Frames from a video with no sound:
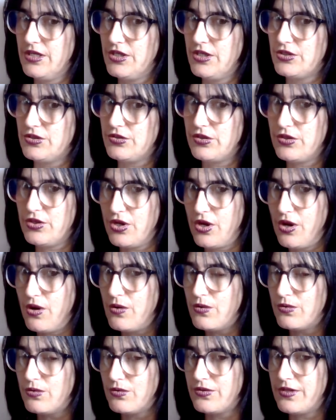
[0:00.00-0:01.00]
To
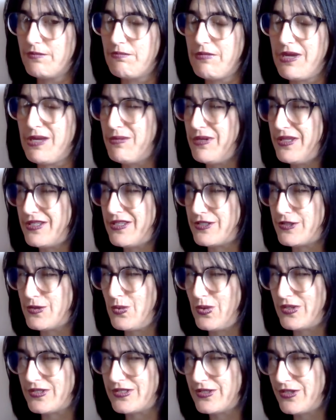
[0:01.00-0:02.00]
know that maybe this
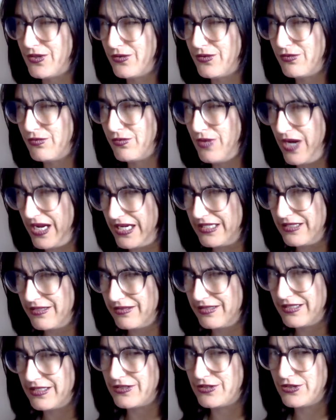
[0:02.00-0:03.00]
wasn't the right
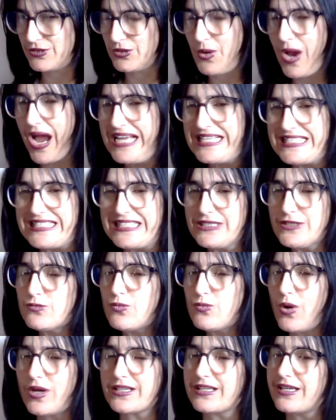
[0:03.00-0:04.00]
thing to do. I didn't
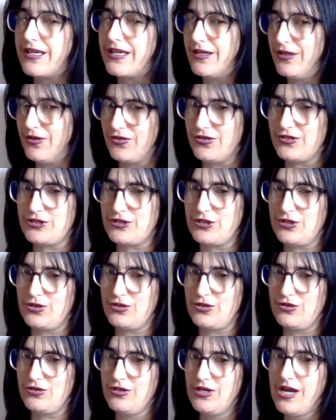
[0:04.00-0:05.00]
want to kill this
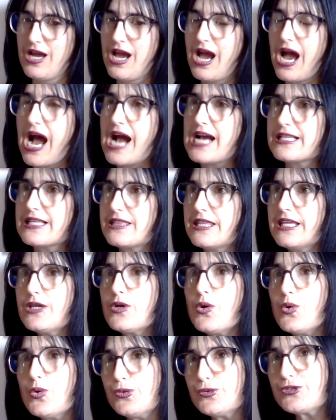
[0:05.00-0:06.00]
girl. I think
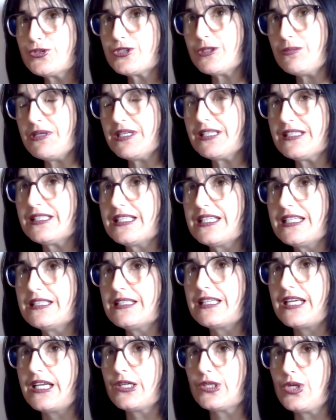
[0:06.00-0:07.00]
ultimately
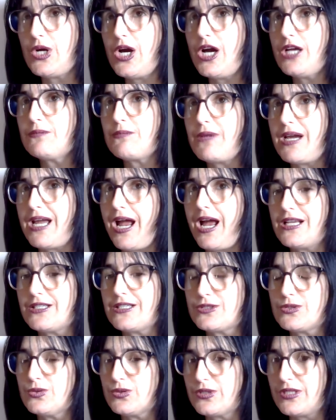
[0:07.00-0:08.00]
later on my high
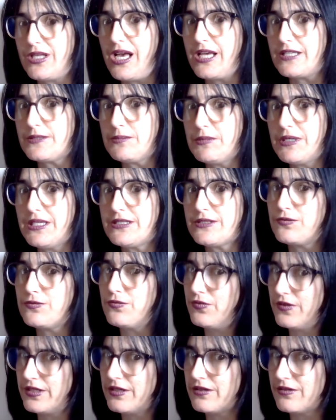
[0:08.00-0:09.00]
school classmates
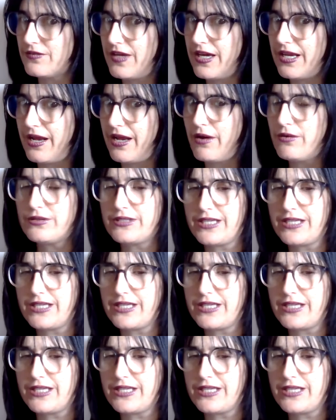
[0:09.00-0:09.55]
figured that out.